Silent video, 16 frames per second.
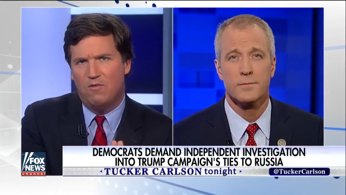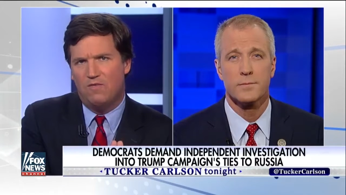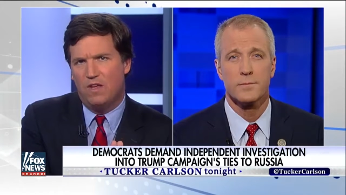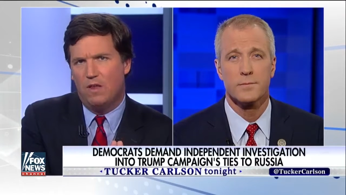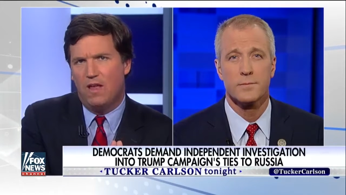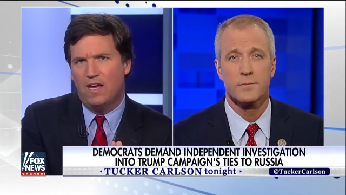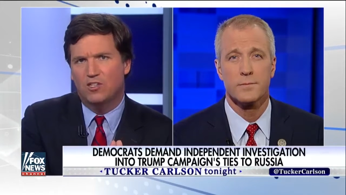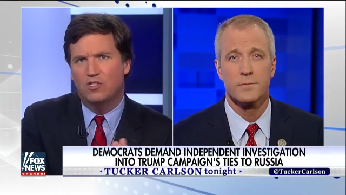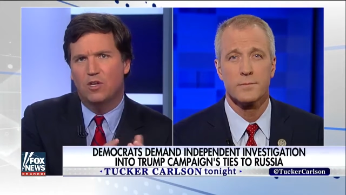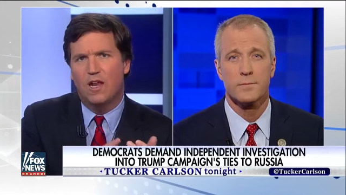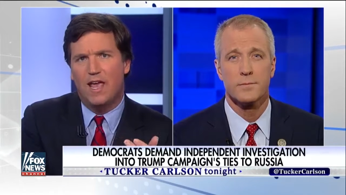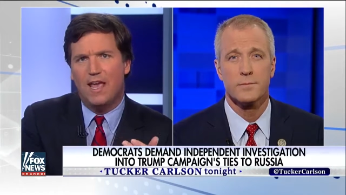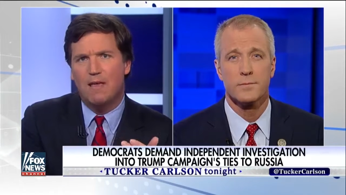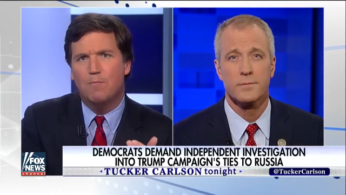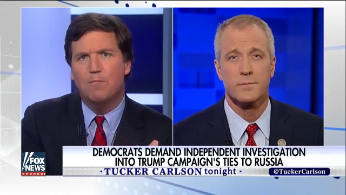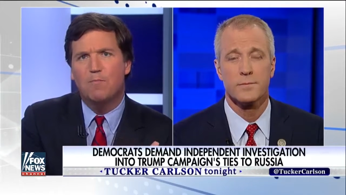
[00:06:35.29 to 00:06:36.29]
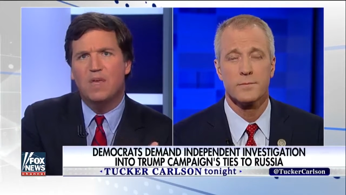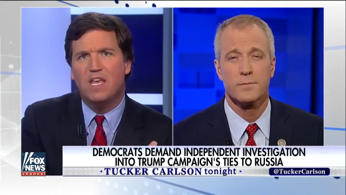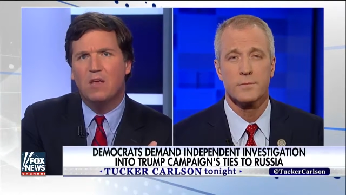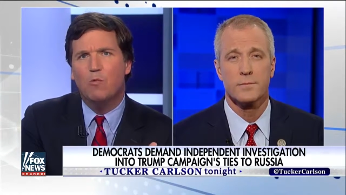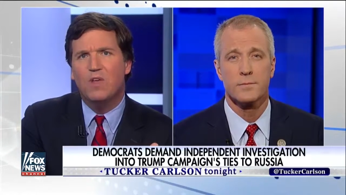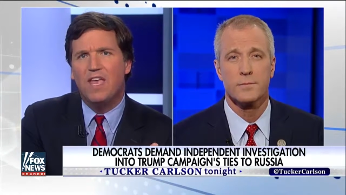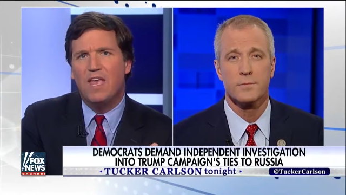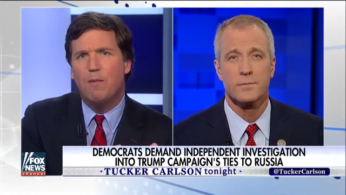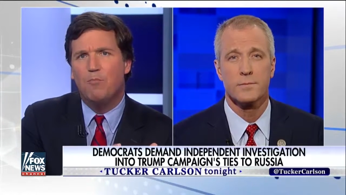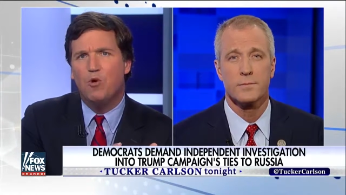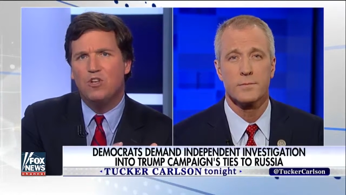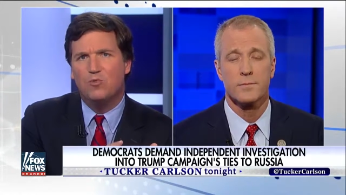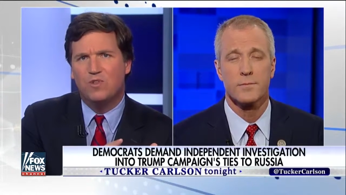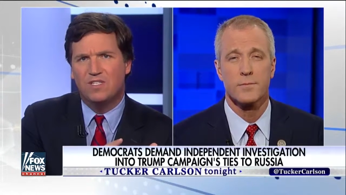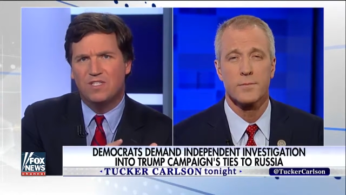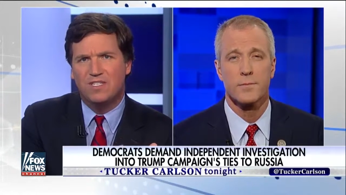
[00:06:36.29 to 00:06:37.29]
Speaker 1: of the election, A. B. We can't
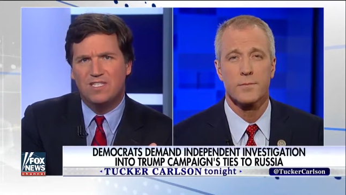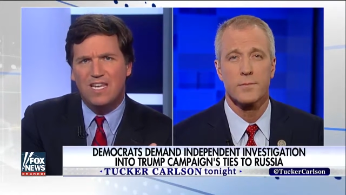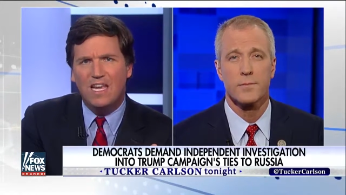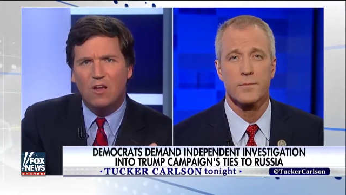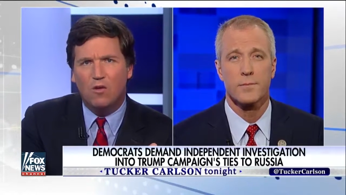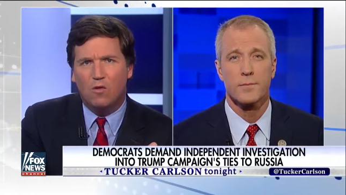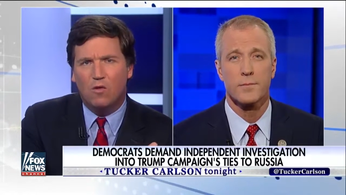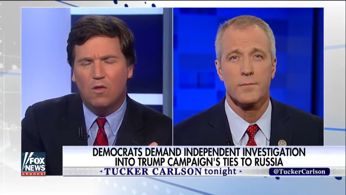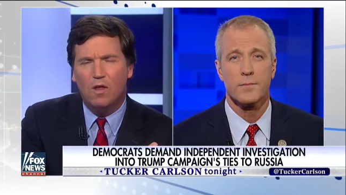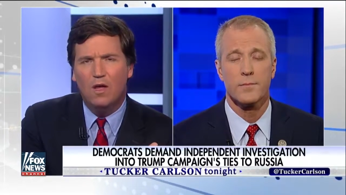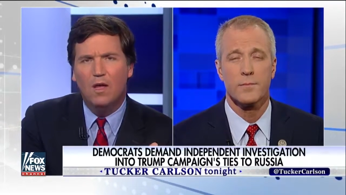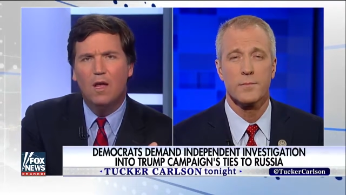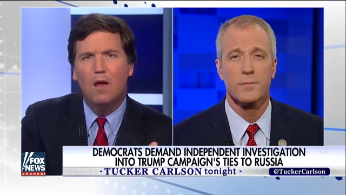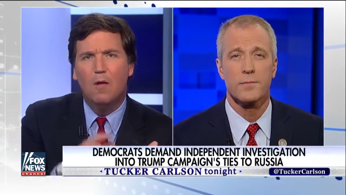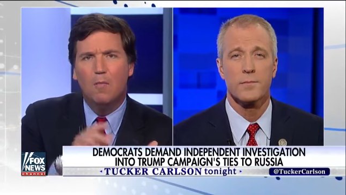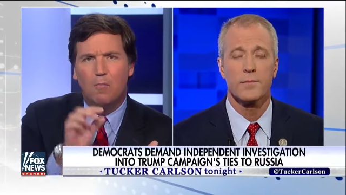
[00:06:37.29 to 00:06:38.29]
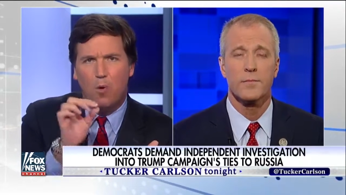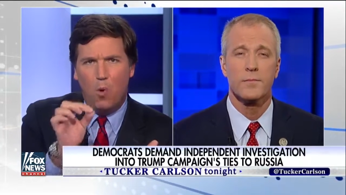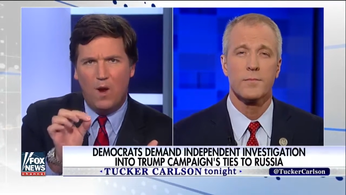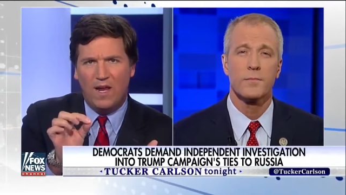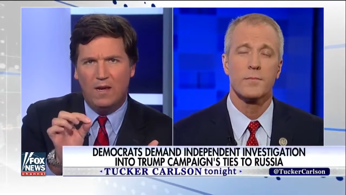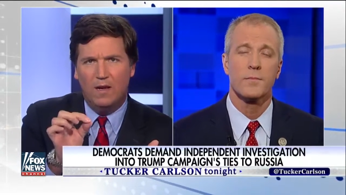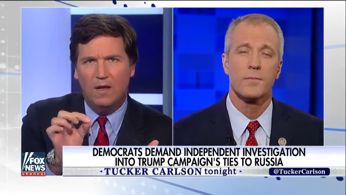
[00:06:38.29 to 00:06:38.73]
point to a single point